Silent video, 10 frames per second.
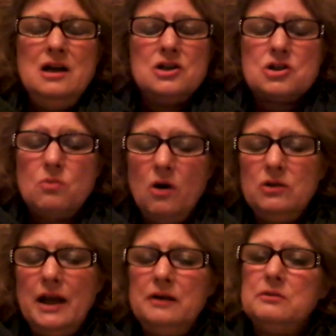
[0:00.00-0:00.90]
She won't
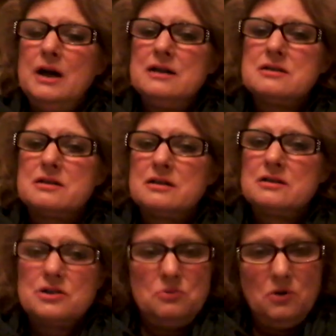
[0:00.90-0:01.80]
let it rest.
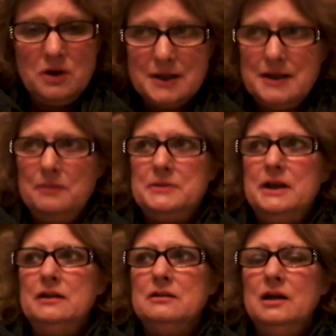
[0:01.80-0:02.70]
She won't accept
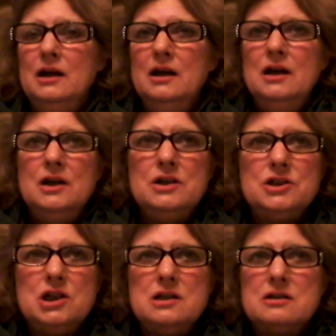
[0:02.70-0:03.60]
it.
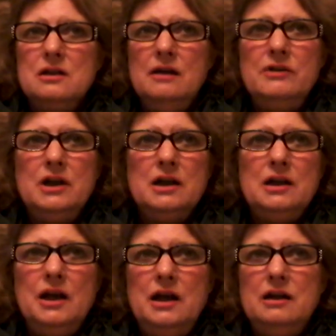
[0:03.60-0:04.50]
She's living in
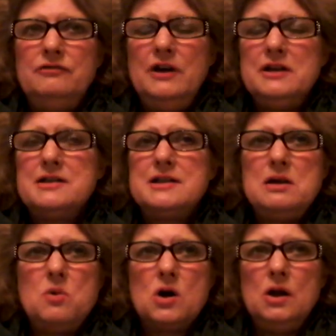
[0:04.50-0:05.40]
a fantasy
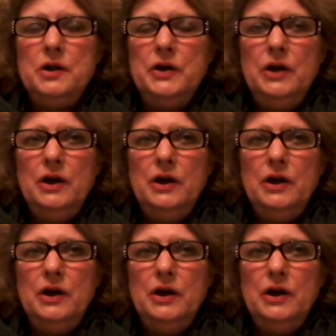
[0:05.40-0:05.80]
world,